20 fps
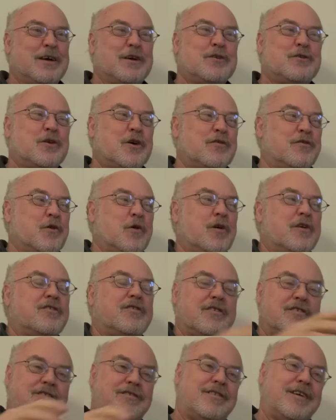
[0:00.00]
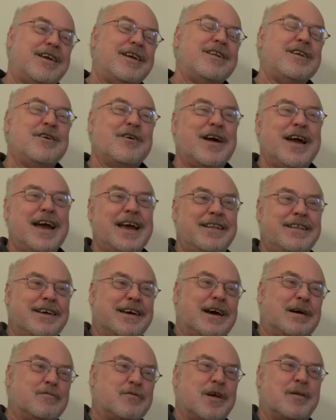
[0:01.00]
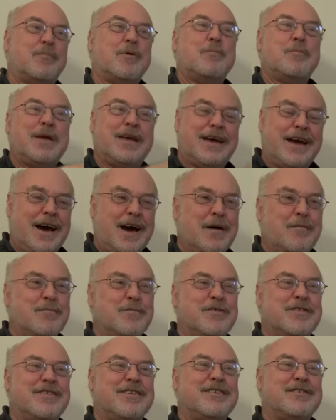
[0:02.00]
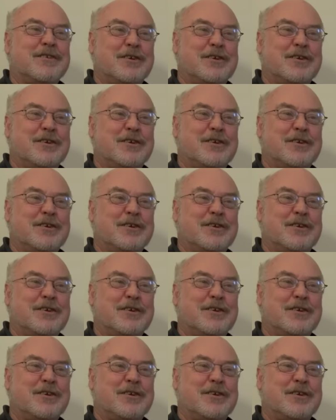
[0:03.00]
So, of course, the senior aide that comes up and becomes the